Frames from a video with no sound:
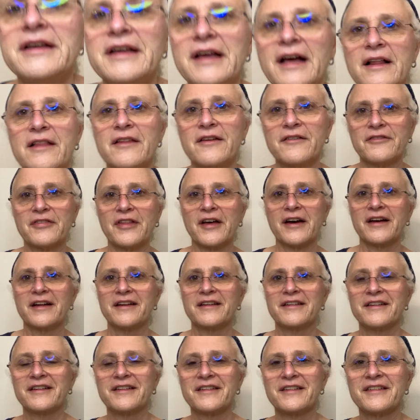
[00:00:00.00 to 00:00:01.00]
Yeah, I love that.
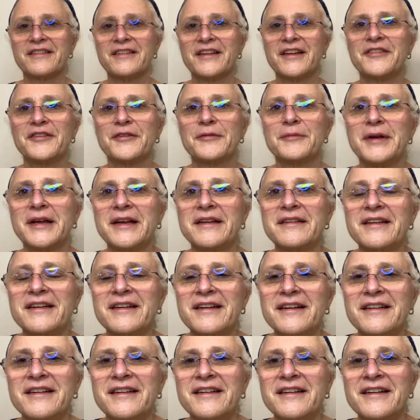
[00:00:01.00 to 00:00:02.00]
That's
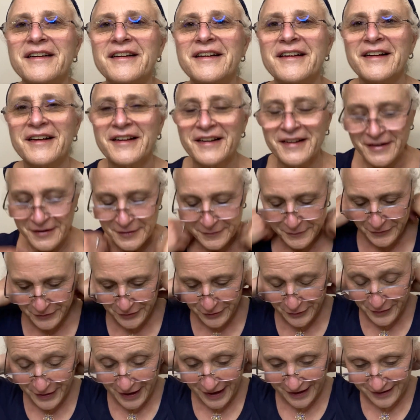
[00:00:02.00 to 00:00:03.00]
amazing. So
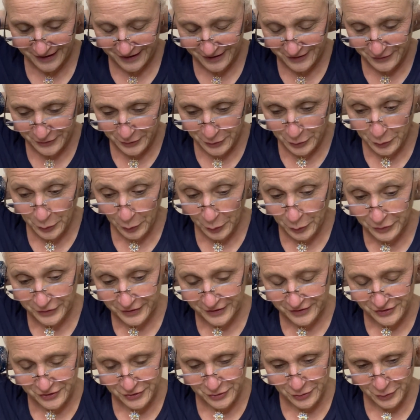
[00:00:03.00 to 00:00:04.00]
that is the
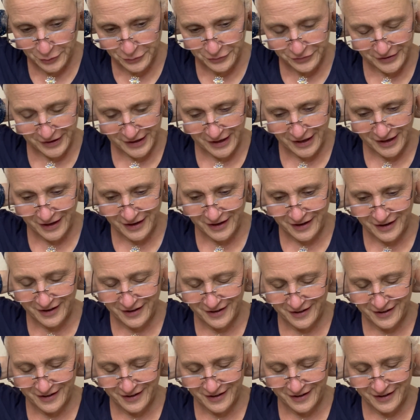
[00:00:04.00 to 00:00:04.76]
golden snowflake.